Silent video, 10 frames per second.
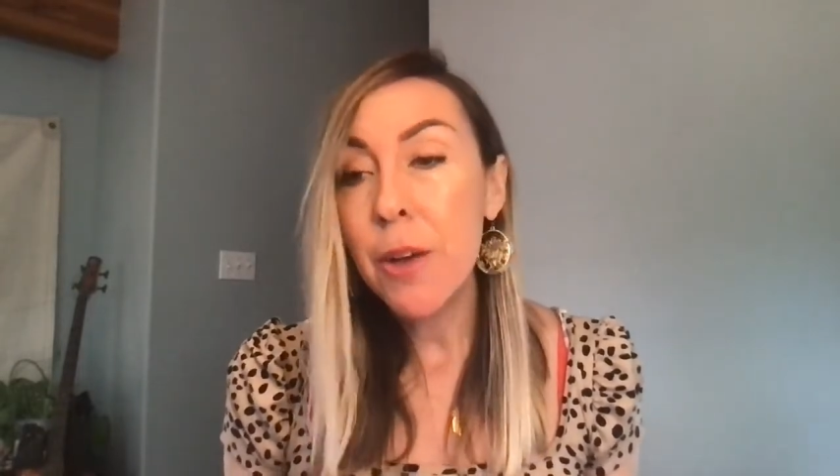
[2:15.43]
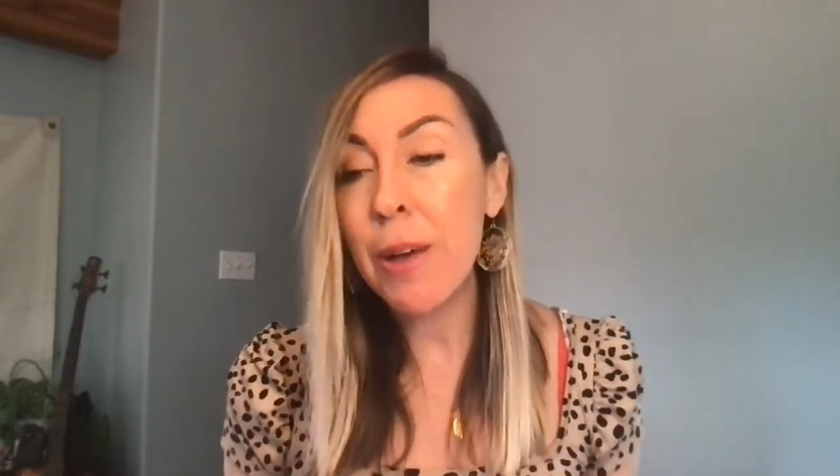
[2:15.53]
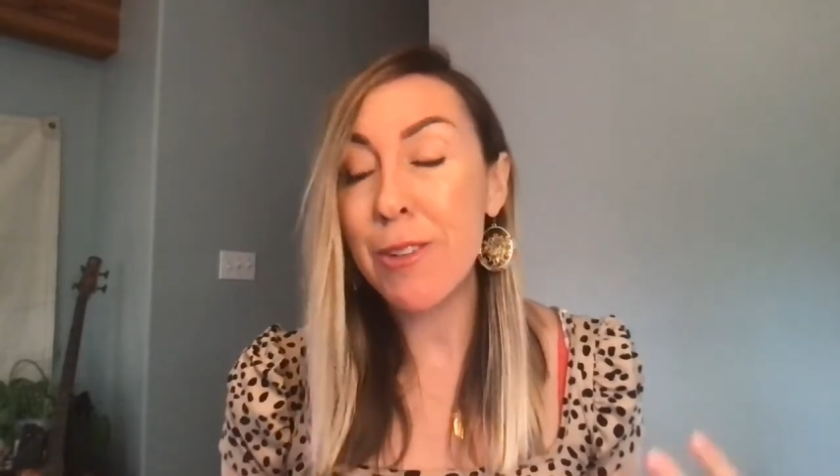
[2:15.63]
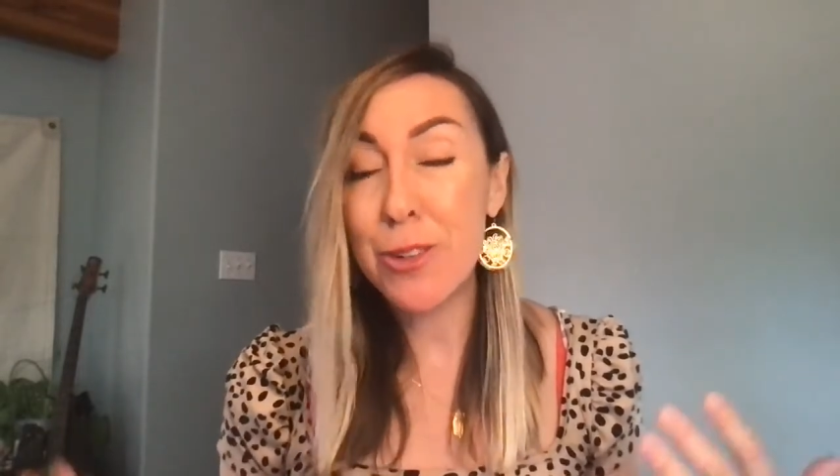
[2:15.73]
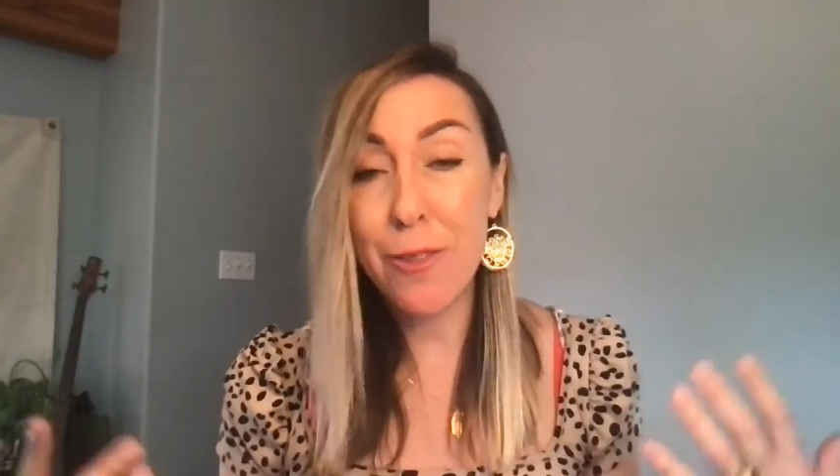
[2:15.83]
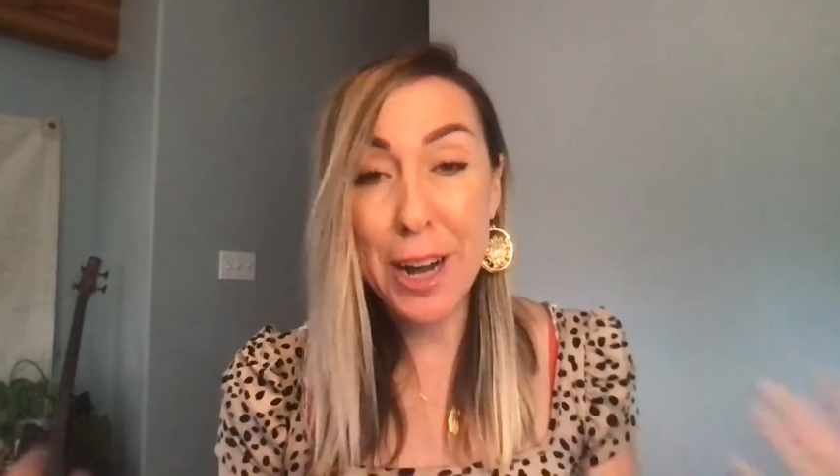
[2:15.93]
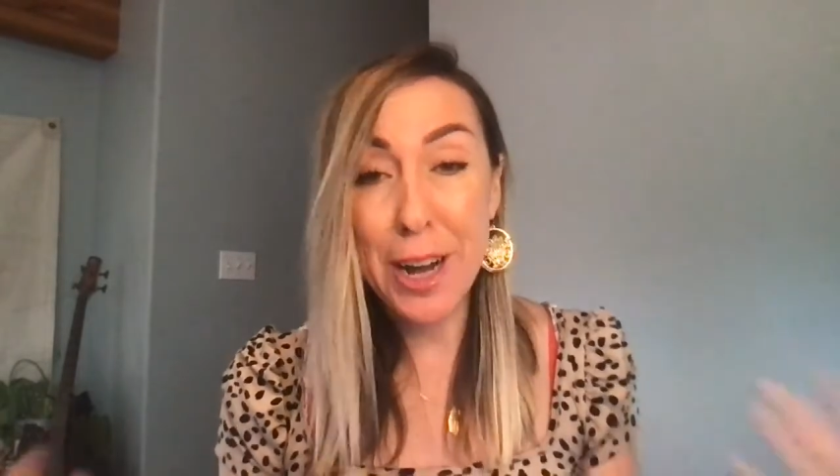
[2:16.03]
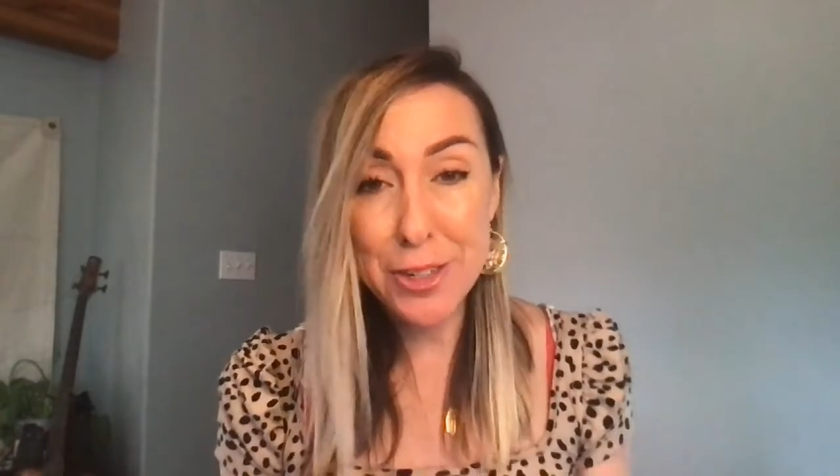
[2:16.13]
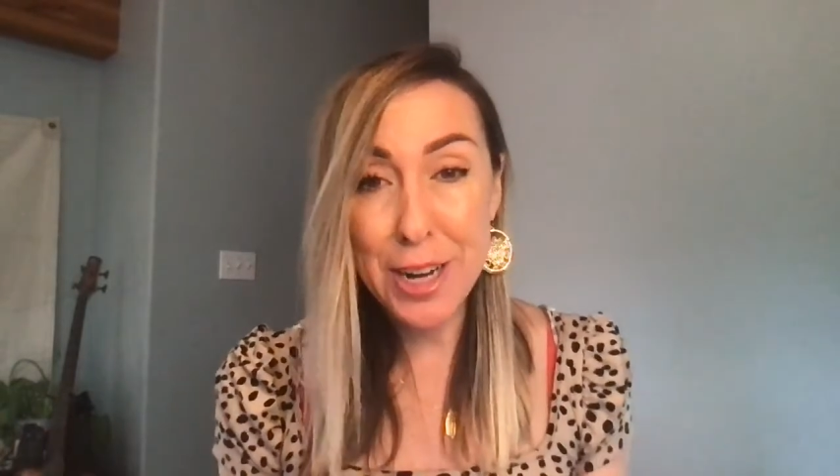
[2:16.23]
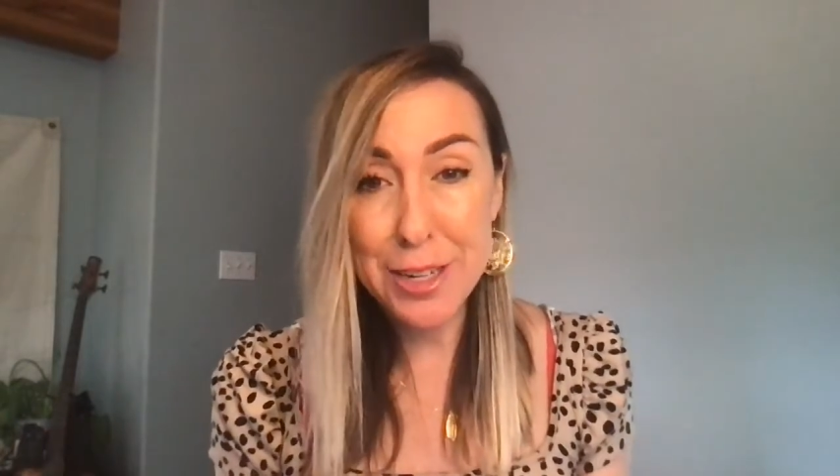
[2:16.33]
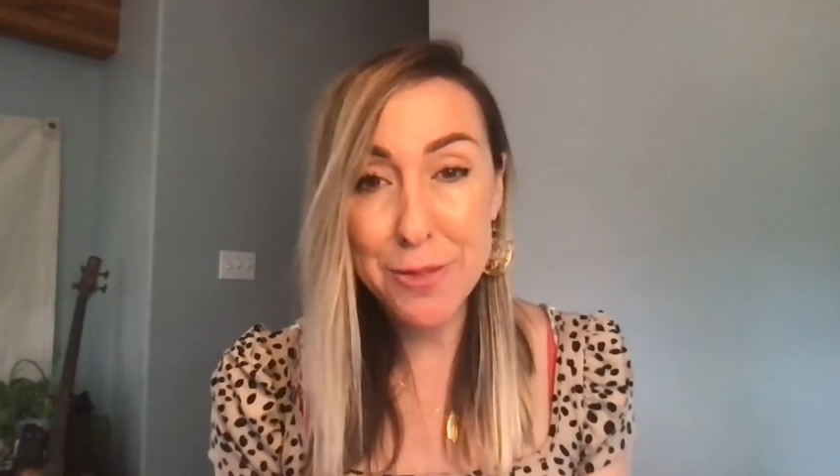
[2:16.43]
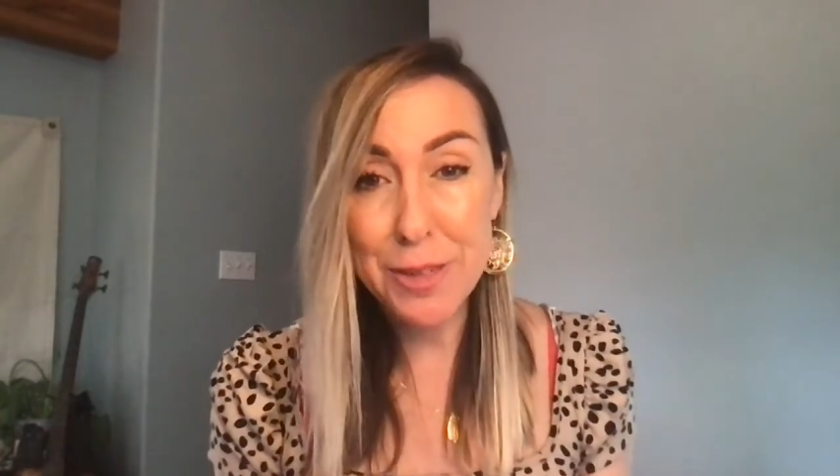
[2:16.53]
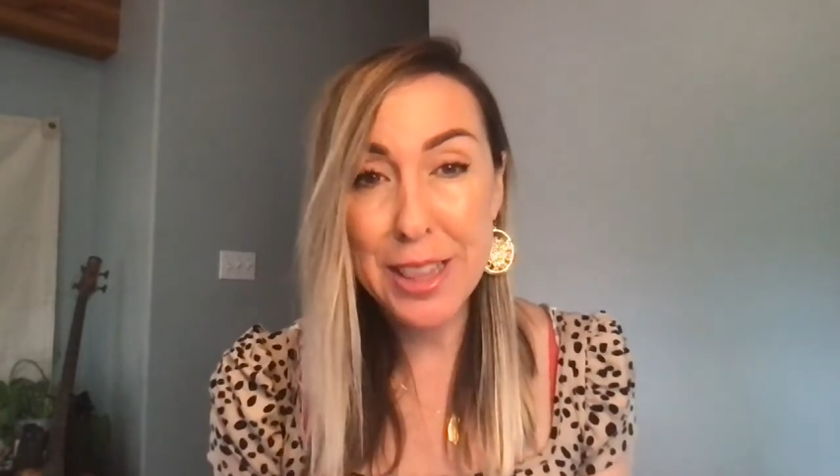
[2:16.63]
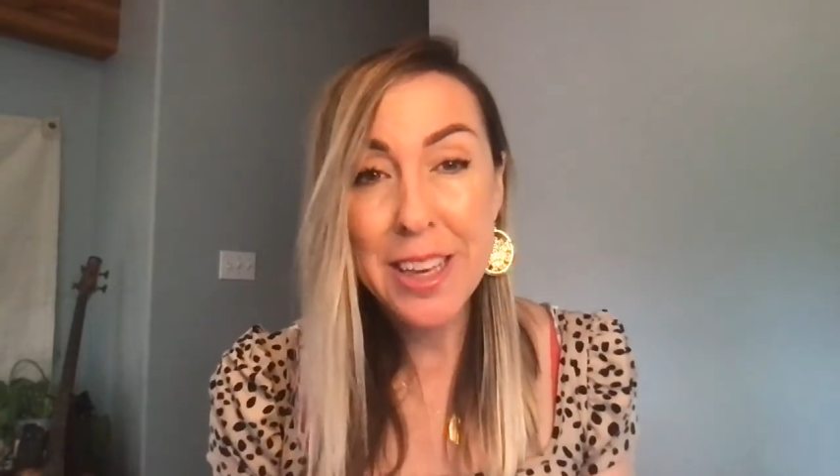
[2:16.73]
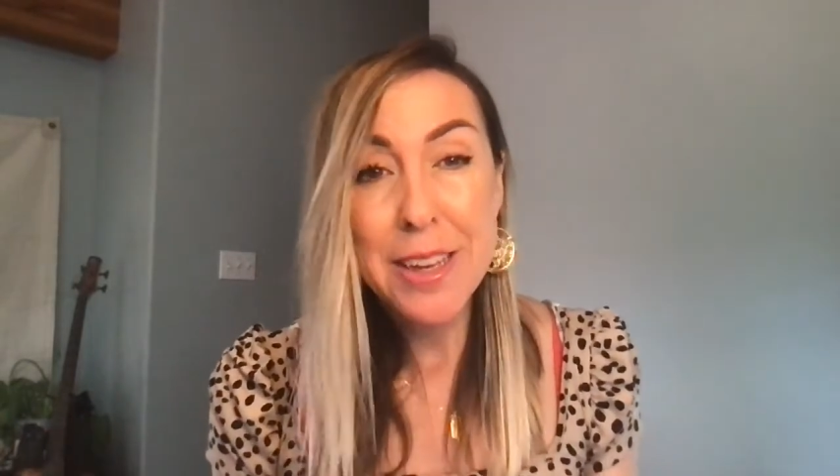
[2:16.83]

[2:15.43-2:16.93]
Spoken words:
We have a contract with